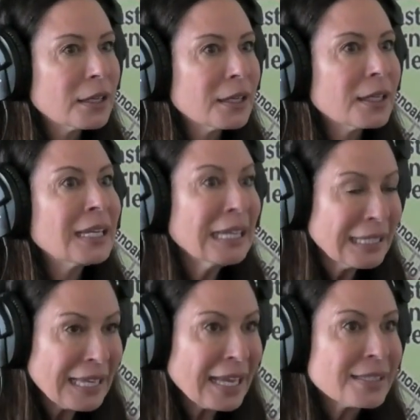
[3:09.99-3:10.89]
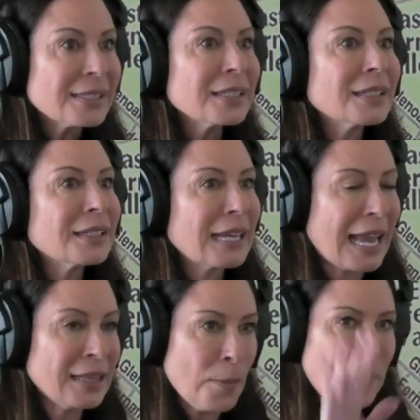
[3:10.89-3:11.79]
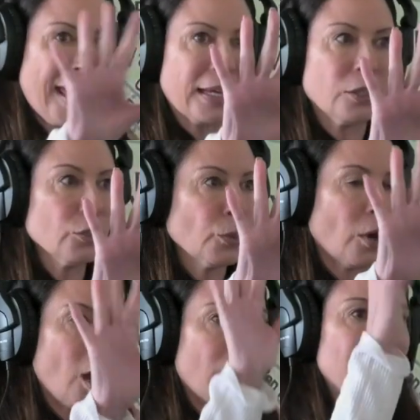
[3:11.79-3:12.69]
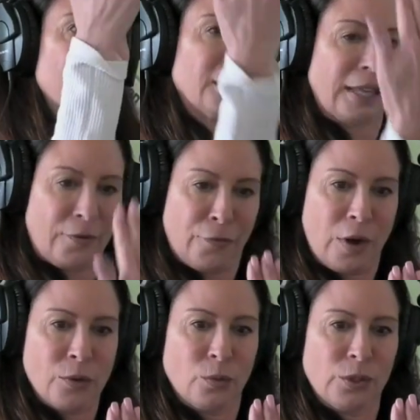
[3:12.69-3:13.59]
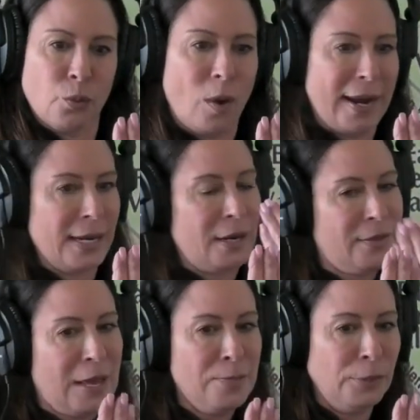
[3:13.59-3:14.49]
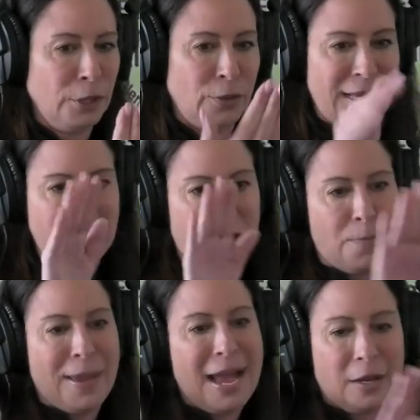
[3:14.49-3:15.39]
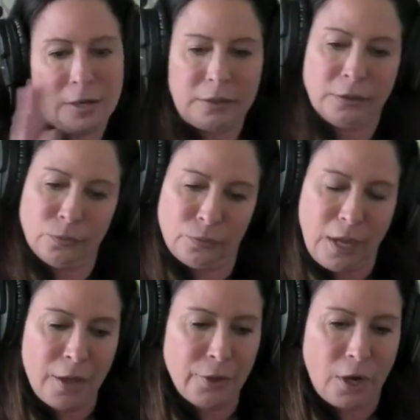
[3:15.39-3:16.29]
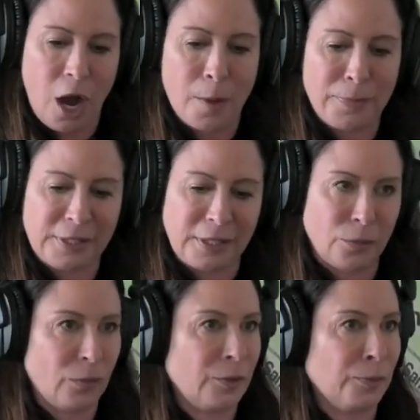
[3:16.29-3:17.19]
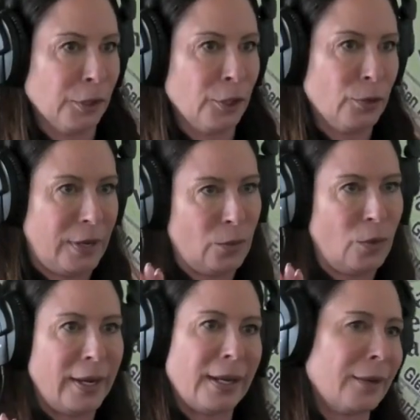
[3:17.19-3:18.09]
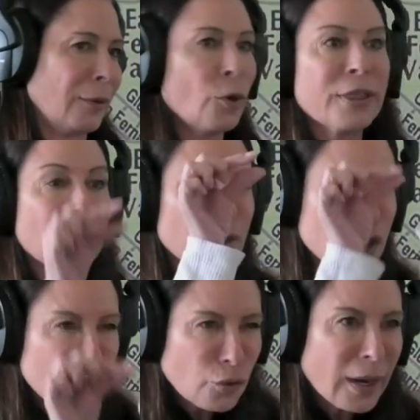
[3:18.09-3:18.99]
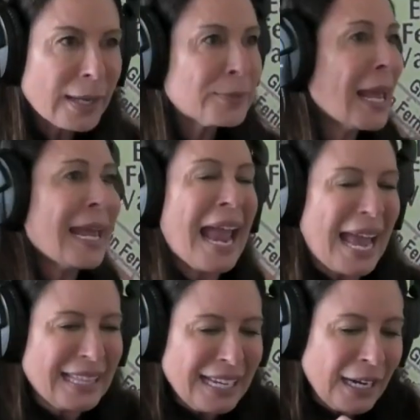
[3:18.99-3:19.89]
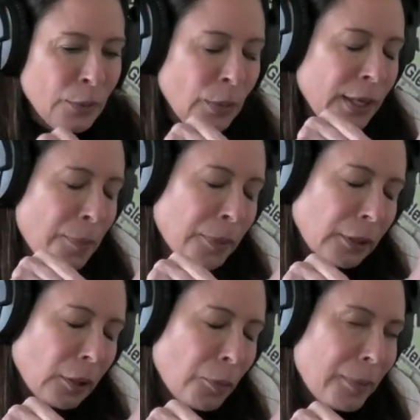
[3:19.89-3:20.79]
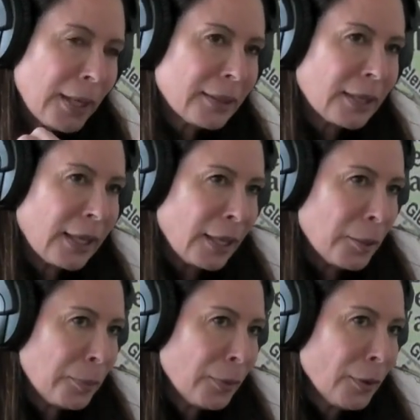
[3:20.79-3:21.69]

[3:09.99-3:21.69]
and blue or pink and white. And the panels were opposite. Like front was white, then blue, and then the back other opposite was blue and white. Or they were stripes. And they kind of went up a little bit at the hip.